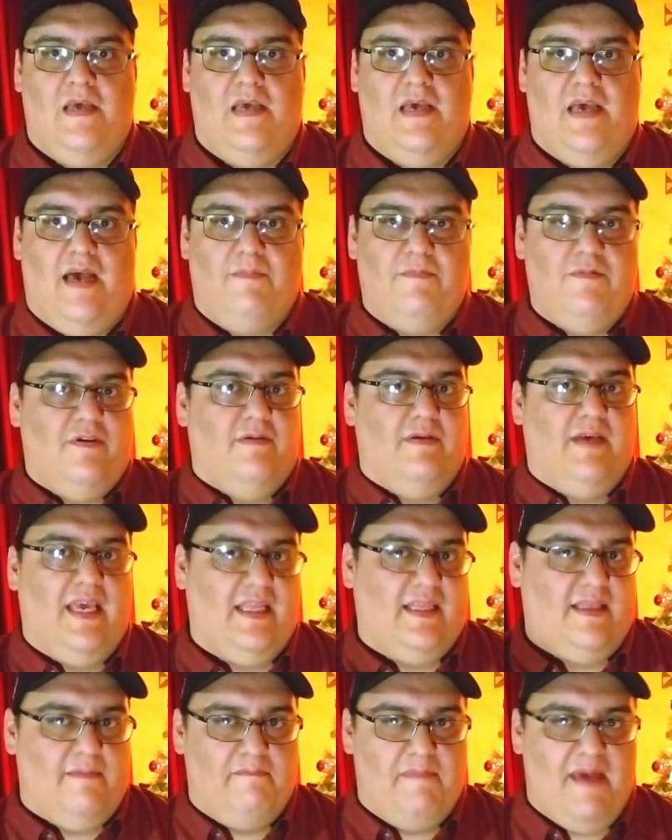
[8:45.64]
I'm gonna
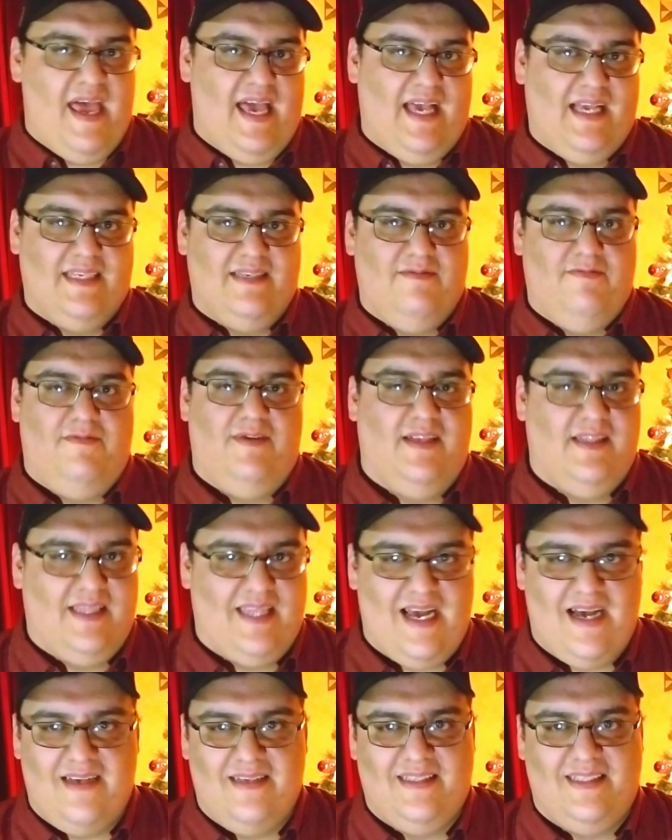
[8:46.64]
hit the max,
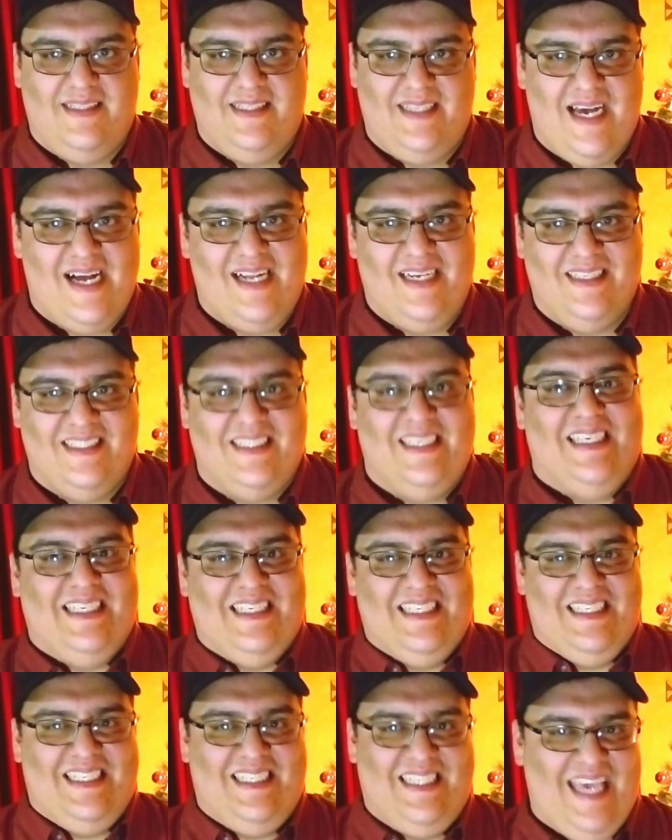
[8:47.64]
$1,000.
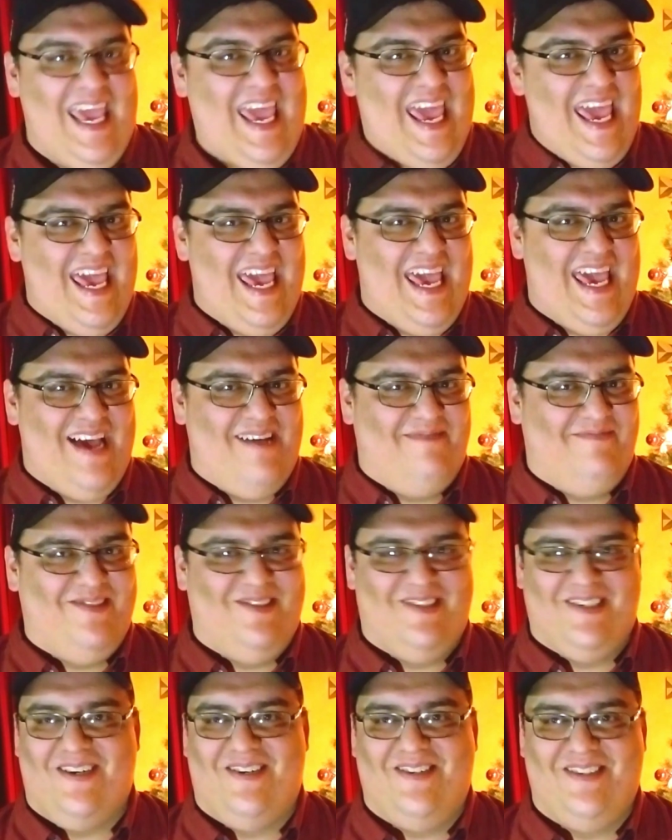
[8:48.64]
Yeah, I'm
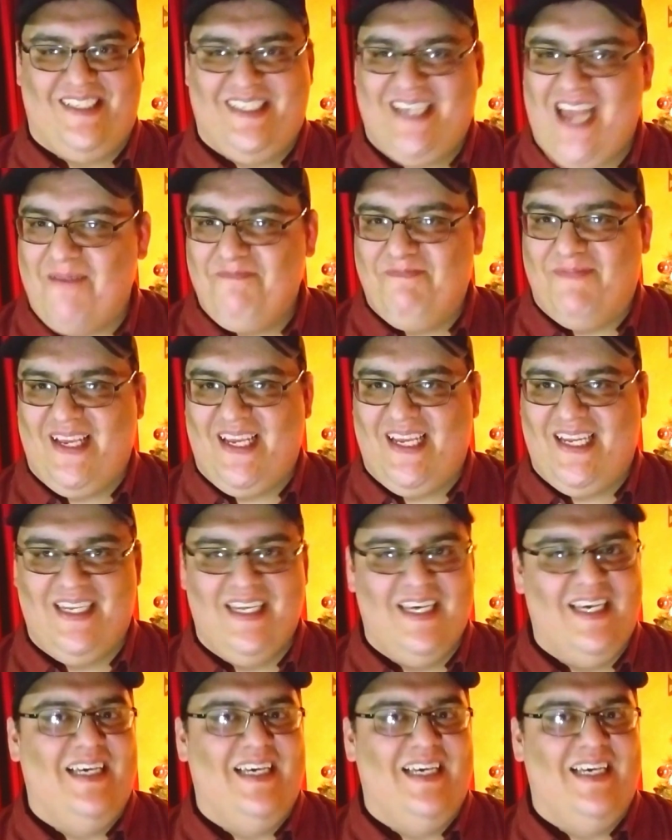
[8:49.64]
gonna go shopping.